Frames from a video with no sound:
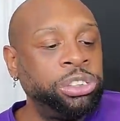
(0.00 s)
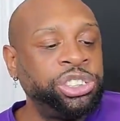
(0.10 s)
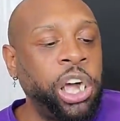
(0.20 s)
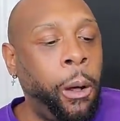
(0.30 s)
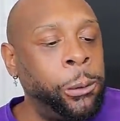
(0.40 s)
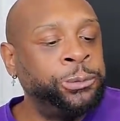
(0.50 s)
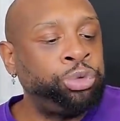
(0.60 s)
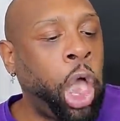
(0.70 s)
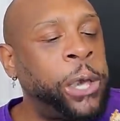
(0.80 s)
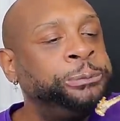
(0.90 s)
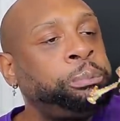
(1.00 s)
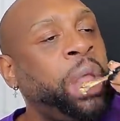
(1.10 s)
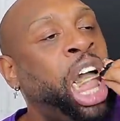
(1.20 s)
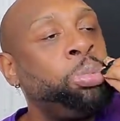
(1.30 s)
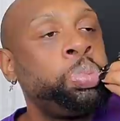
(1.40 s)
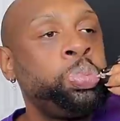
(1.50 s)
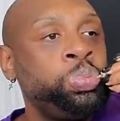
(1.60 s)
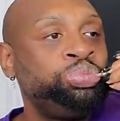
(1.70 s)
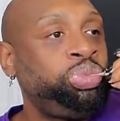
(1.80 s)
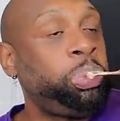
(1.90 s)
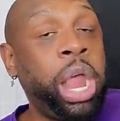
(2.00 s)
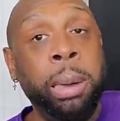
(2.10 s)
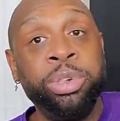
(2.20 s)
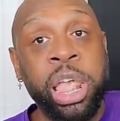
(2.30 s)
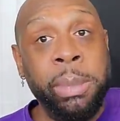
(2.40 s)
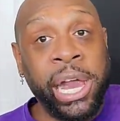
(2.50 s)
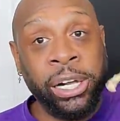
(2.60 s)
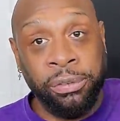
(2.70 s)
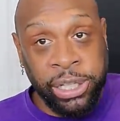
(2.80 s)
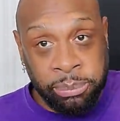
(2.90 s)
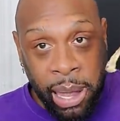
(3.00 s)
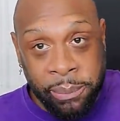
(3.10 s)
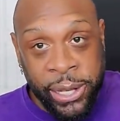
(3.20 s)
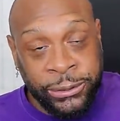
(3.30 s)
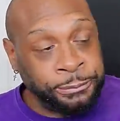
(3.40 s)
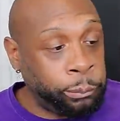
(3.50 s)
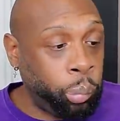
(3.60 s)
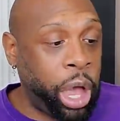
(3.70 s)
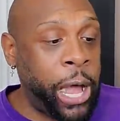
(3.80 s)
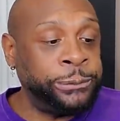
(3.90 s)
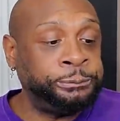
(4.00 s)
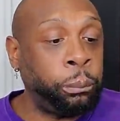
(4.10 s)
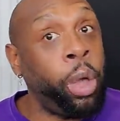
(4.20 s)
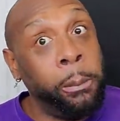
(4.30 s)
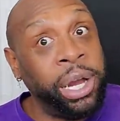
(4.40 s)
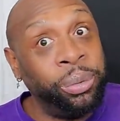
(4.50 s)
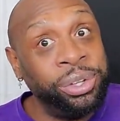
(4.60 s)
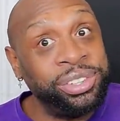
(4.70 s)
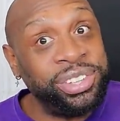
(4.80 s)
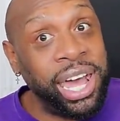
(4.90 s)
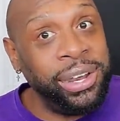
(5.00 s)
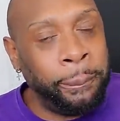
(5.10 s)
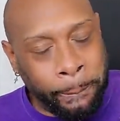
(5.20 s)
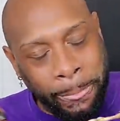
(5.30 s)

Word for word: So, I'm going to get back over here in my business. Okay. But it was exciting.